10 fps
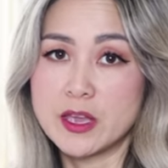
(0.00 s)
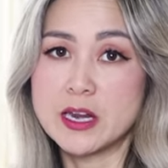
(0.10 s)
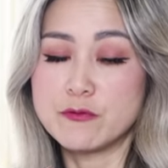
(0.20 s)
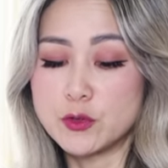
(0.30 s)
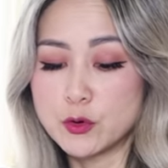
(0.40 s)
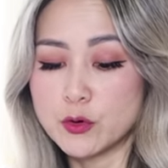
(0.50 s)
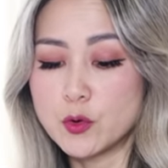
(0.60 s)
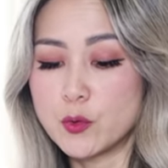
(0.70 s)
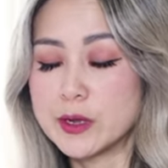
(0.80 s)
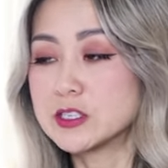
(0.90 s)
And if you're
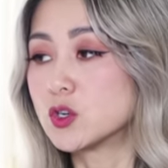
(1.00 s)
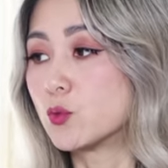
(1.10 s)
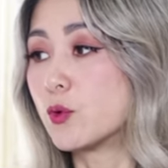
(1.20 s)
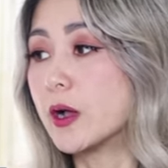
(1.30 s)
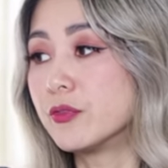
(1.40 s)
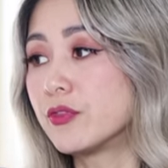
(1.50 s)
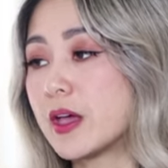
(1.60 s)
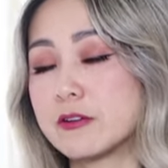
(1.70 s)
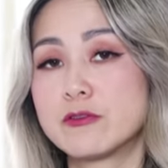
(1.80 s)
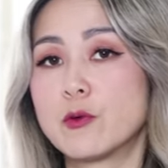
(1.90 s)
going to run
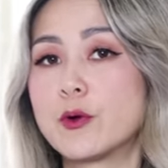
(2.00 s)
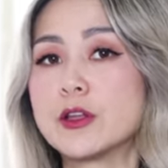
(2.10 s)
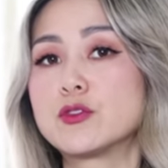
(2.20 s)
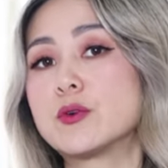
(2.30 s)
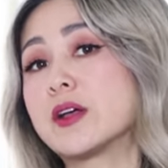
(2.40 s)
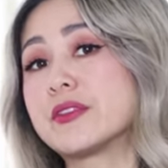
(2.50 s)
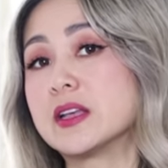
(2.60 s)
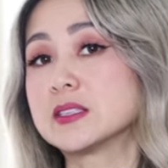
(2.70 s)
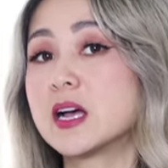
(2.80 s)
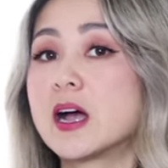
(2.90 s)
that flooring throughout
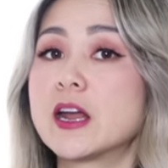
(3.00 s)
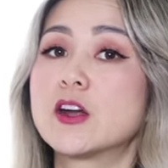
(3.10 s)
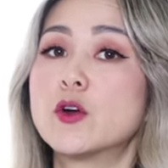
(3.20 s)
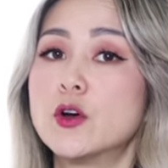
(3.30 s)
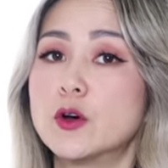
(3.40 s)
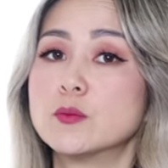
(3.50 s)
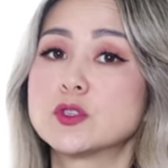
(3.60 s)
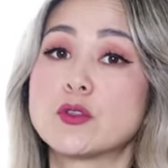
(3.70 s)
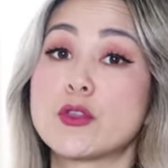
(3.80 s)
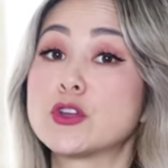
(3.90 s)
the entire home
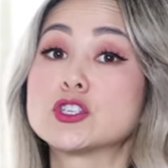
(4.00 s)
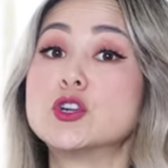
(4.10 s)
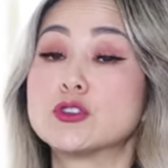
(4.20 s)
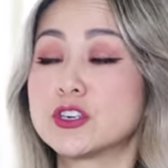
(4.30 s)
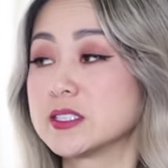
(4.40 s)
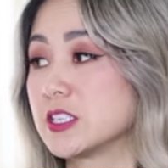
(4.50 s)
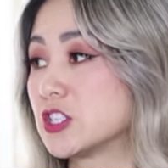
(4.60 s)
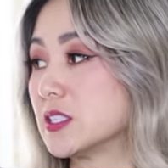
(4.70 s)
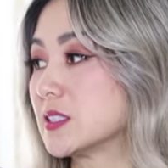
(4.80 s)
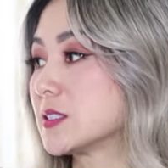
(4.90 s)
so that there's no
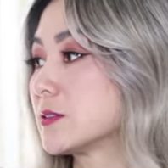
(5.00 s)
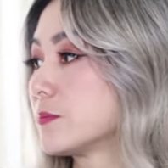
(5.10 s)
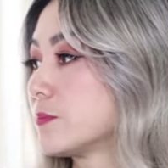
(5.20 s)
transitions.